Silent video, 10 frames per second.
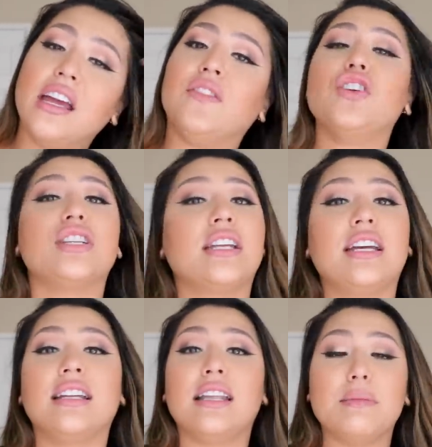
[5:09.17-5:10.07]
If you
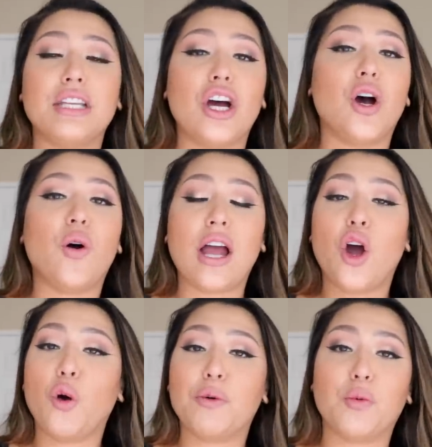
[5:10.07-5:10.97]
didn't, let me know. I
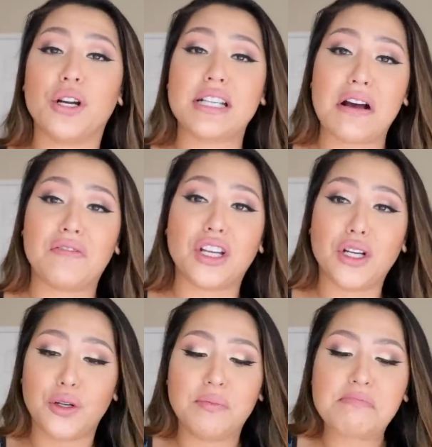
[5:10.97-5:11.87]
hope it works out for
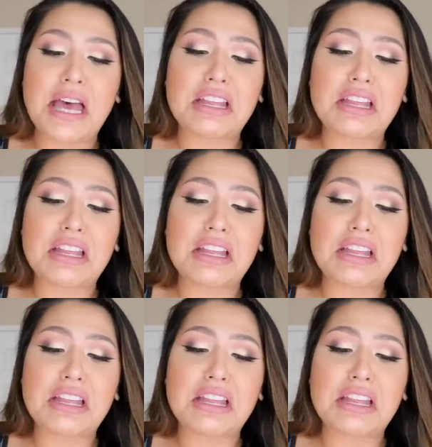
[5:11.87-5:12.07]
you.